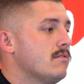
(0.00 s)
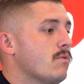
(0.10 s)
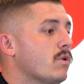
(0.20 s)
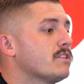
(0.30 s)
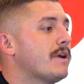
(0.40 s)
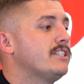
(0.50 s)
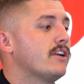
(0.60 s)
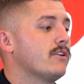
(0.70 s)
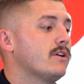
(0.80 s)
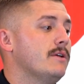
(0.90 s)
What does my
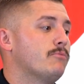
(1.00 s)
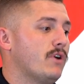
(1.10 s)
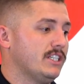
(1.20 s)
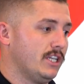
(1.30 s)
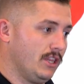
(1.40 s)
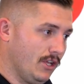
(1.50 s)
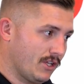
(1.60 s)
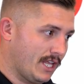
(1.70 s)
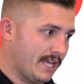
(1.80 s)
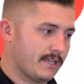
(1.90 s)
general impression
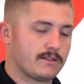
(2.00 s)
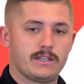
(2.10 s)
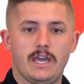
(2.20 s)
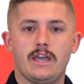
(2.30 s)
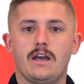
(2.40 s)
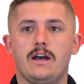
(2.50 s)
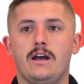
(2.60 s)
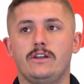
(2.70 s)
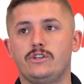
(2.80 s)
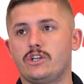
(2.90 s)
look like? Okay,
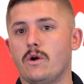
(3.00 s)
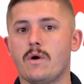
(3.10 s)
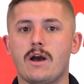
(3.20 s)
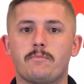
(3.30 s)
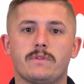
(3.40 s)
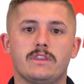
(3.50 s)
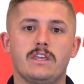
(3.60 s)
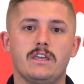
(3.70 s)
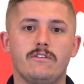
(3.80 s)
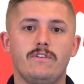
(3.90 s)
you show up,
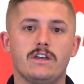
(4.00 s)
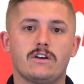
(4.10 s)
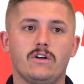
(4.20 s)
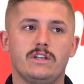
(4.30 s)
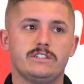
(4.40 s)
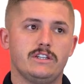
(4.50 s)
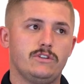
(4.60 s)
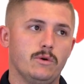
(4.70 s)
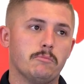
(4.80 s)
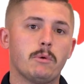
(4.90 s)
the vehicle is
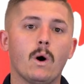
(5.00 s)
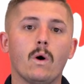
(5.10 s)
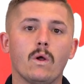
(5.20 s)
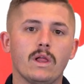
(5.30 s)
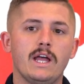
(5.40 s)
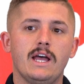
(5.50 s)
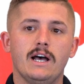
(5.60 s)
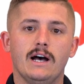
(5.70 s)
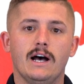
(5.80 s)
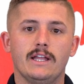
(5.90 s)
into a pole,
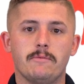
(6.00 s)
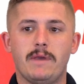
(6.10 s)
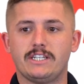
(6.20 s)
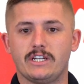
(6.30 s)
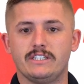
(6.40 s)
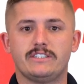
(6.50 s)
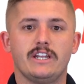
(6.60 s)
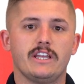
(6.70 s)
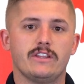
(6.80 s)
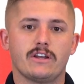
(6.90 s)
the patient is
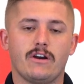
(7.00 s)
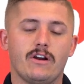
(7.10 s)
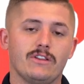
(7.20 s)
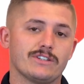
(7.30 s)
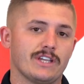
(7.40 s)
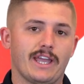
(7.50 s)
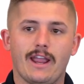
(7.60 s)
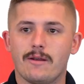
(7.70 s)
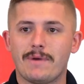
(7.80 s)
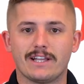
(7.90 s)
sitting in the car, looks like
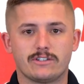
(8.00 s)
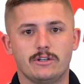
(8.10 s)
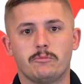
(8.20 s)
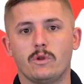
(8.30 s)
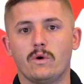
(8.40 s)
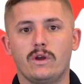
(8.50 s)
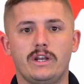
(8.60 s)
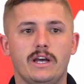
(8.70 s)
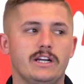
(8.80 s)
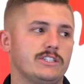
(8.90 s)
airbags are
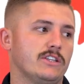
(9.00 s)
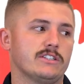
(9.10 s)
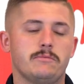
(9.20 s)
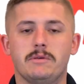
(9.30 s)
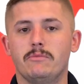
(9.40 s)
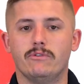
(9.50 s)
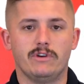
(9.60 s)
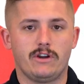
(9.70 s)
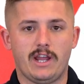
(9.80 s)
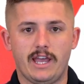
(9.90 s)
deployed, she looks to be
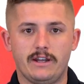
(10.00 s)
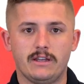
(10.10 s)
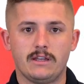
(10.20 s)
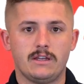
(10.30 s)
moving her head.